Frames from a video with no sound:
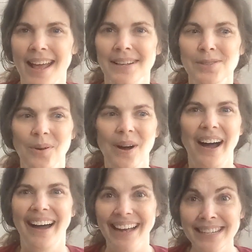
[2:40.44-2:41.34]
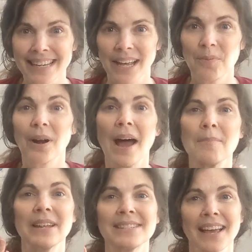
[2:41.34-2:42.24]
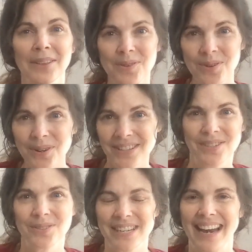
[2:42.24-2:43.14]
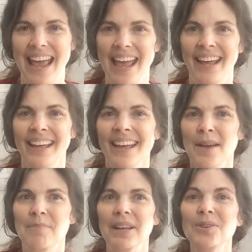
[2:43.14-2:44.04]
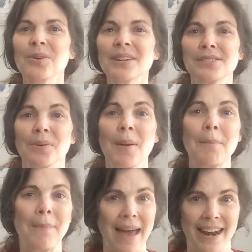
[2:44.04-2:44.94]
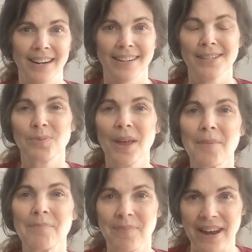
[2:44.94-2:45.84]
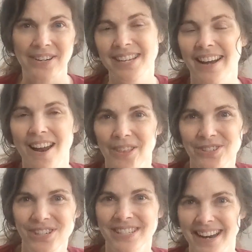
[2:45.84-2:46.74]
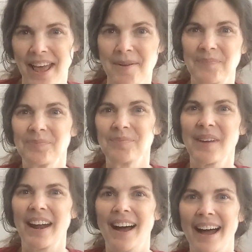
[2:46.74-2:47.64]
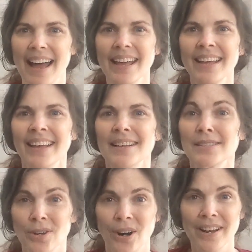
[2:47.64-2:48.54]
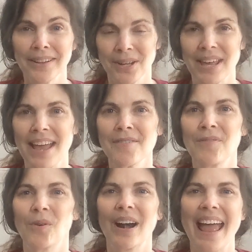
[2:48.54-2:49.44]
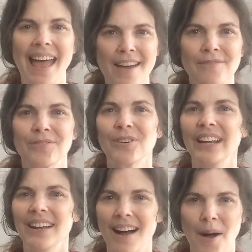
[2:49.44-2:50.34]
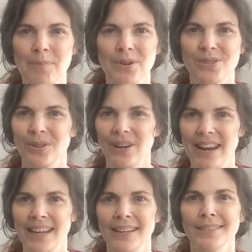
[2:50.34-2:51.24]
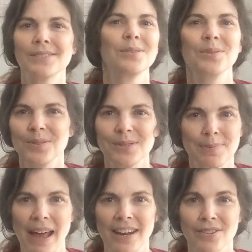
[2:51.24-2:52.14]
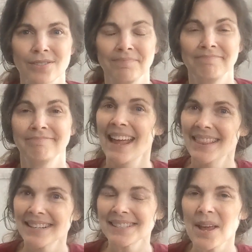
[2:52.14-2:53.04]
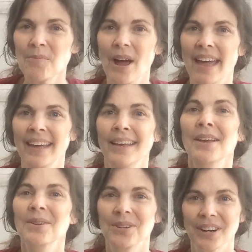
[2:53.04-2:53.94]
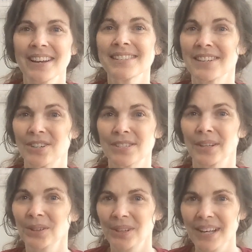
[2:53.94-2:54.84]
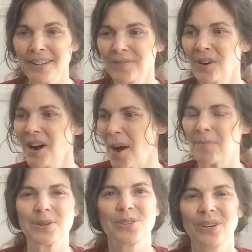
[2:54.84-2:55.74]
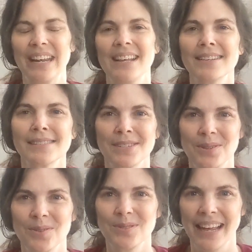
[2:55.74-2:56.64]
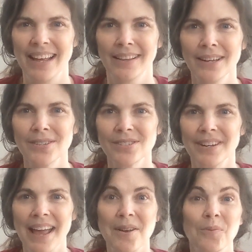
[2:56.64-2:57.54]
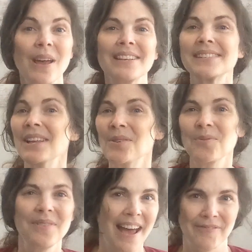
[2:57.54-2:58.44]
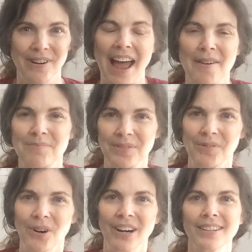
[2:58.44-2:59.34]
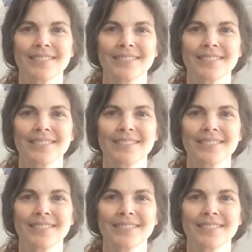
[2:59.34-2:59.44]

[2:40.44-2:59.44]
And so I did what I'm gonna tell you to do today, but you can do it better because we have better technology today. But I started looking for every opportunity to use Spanish. In the same way, you're gonna start to look for opportunities to use English in ways that you never have before.